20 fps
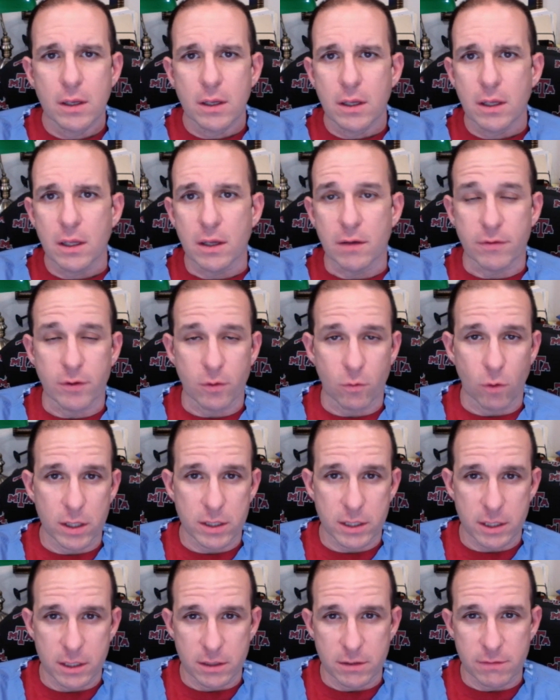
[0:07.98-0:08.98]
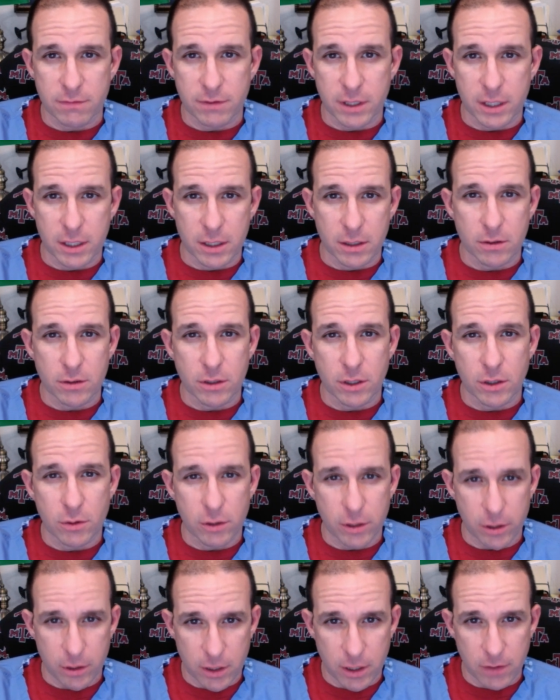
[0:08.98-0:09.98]
If you're watching this video, you or
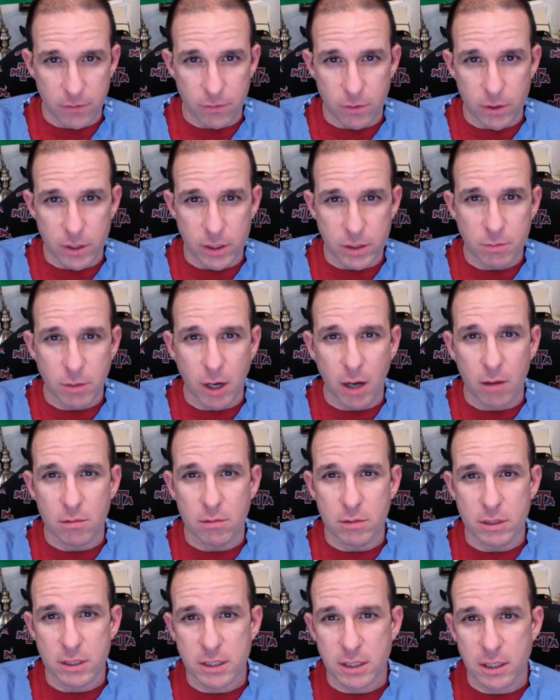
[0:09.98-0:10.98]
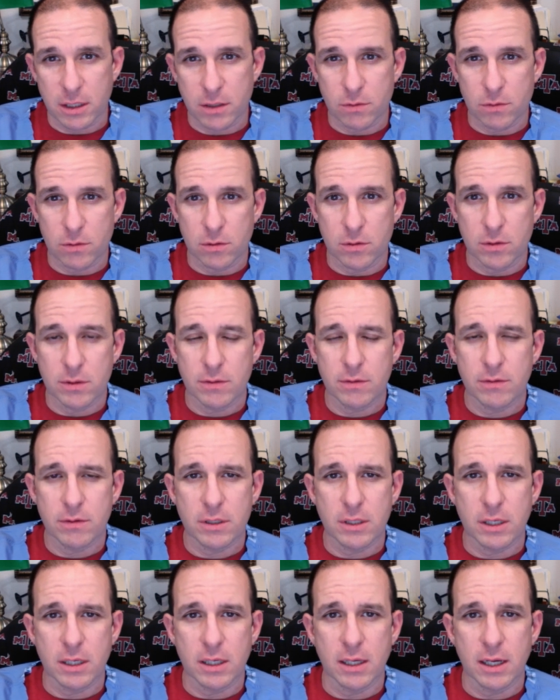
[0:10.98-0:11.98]
your loved one is probably scheduled
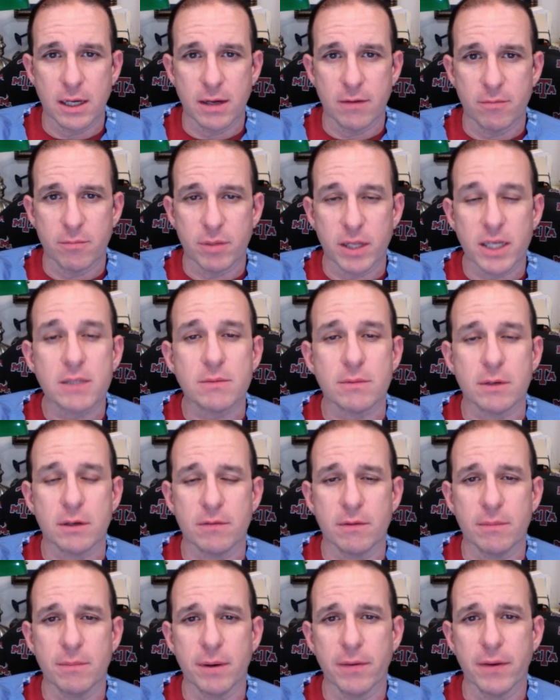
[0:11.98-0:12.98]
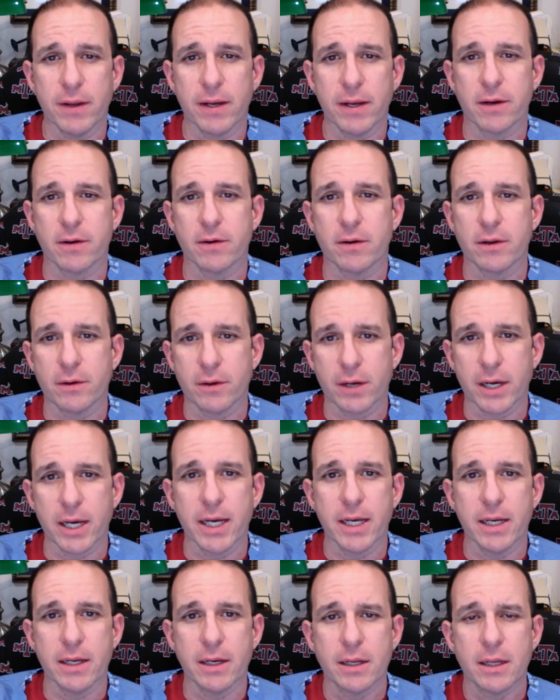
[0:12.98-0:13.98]
to have placement of a bone-anchored hearing
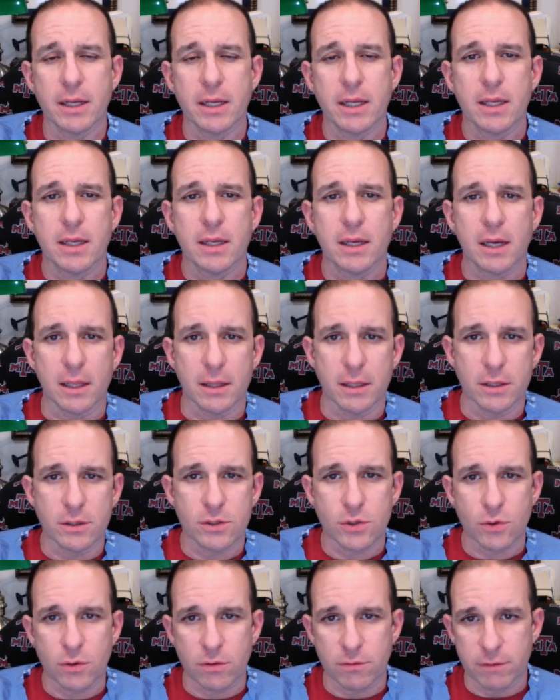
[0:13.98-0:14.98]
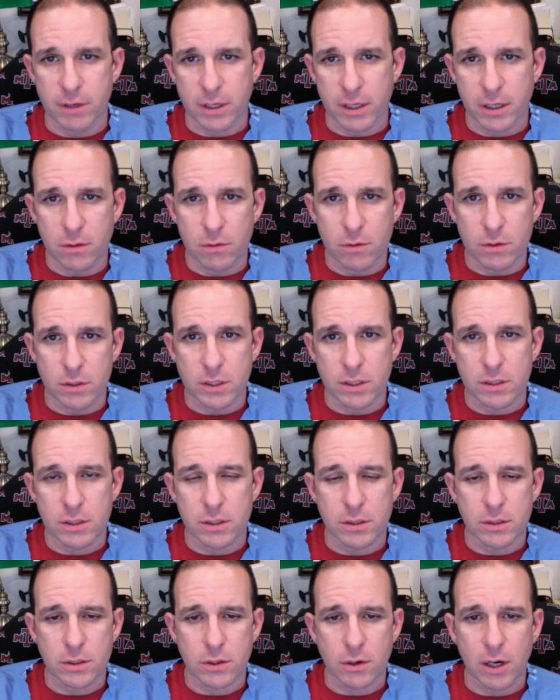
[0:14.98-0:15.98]
aid, and this short video will just
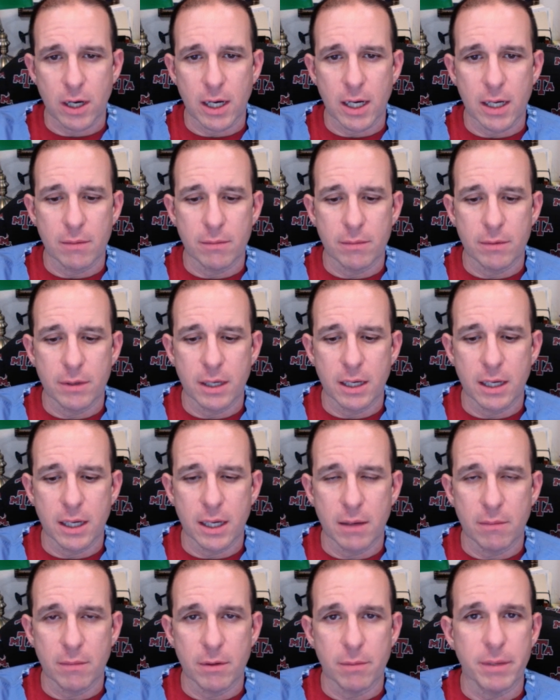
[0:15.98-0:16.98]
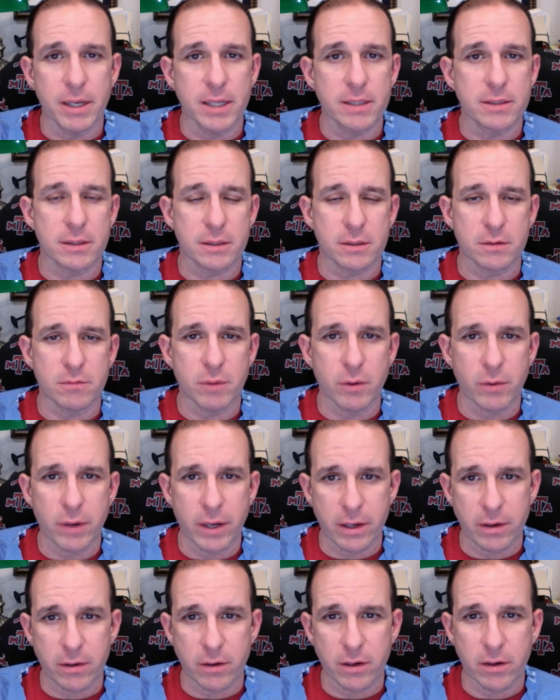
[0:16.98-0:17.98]
describe the basics of
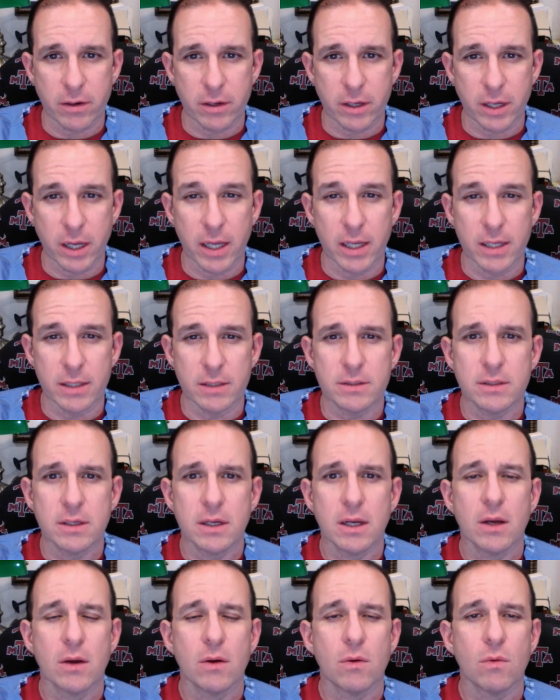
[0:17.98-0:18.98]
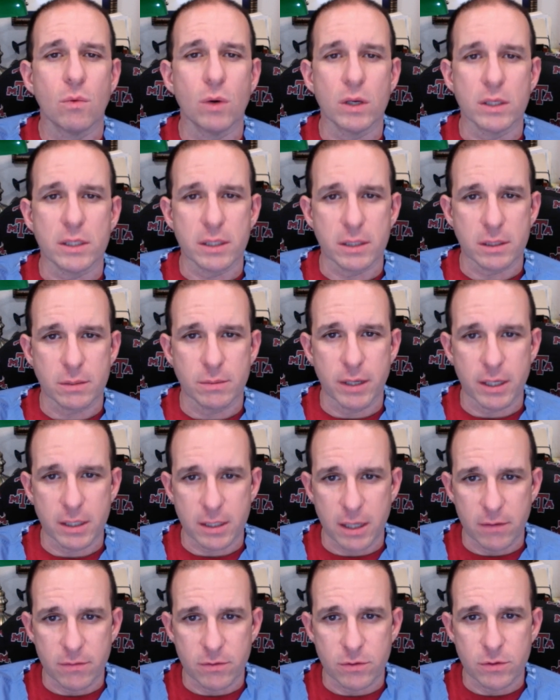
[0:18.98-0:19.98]
bone-anchored hearing aids, what to expect
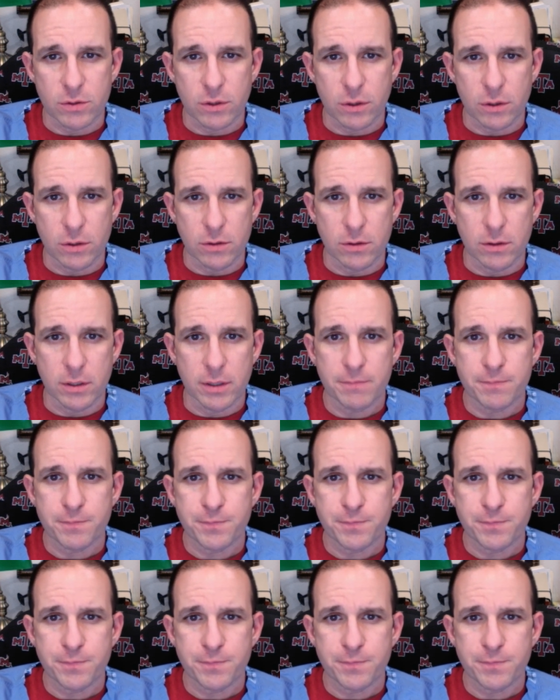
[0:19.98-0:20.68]
after surgery.